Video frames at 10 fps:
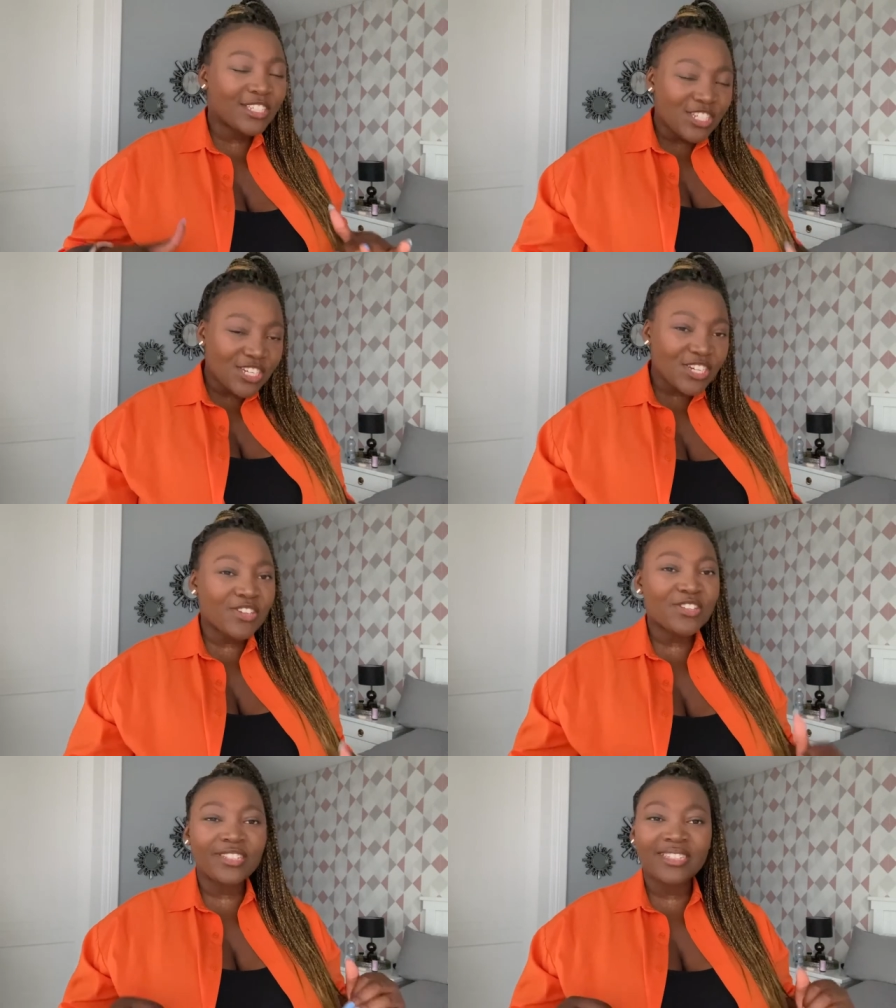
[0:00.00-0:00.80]

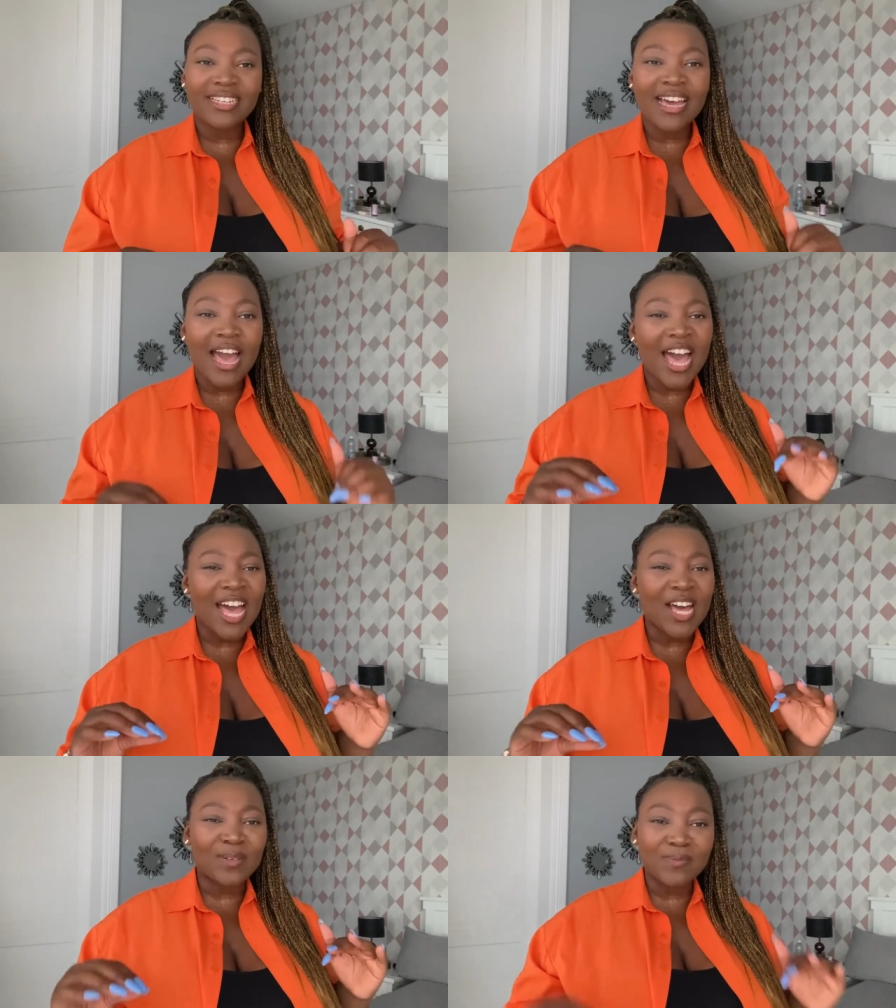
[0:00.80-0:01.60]
chilled
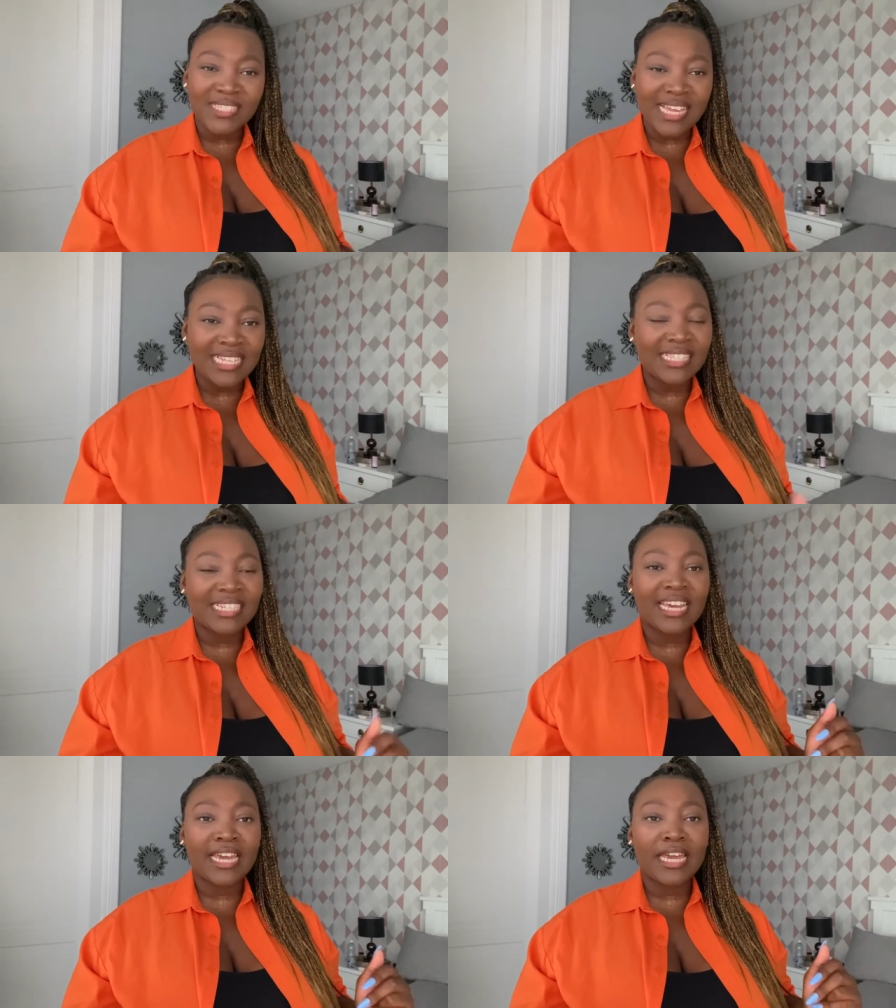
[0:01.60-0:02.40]
um
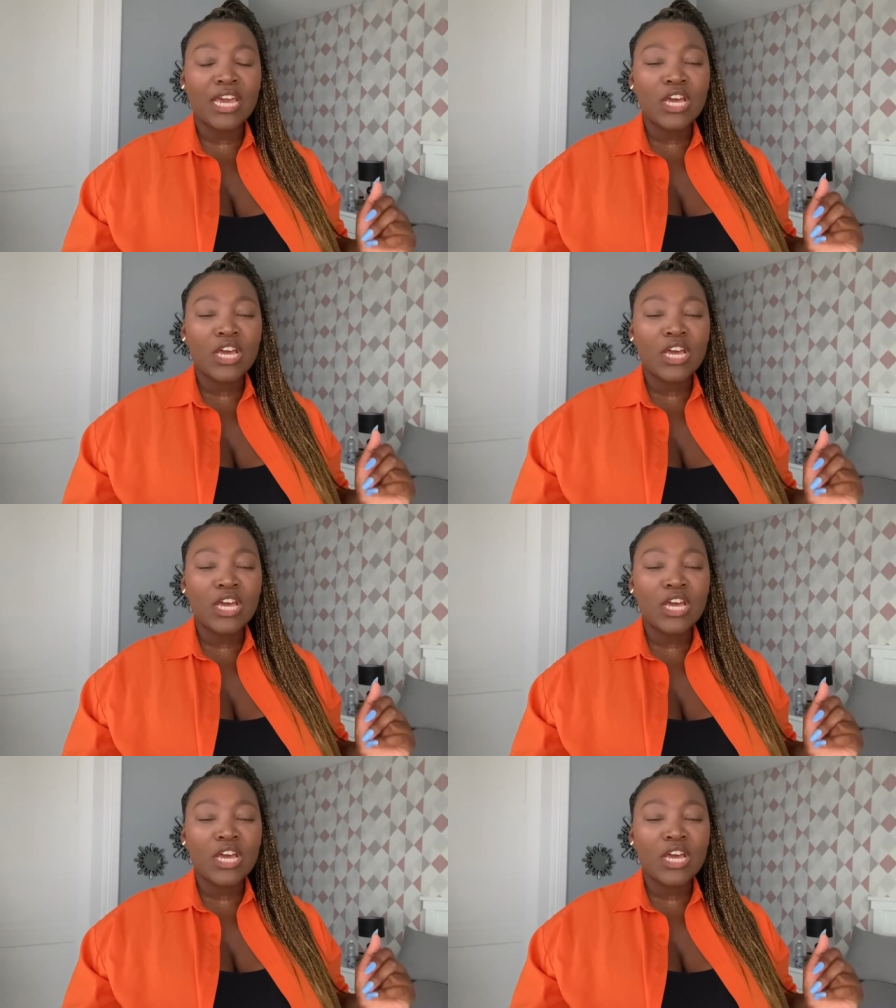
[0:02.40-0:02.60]
saturday